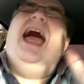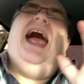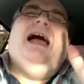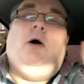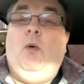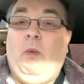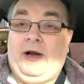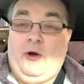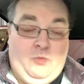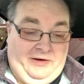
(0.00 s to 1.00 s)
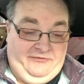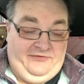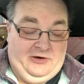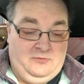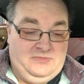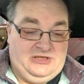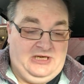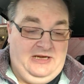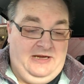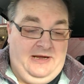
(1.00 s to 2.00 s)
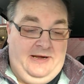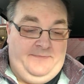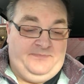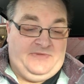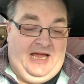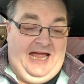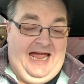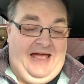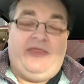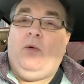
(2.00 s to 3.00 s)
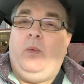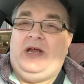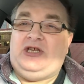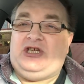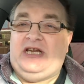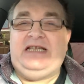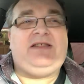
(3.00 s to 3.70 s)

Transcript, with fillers: on 101 Films. The Witches,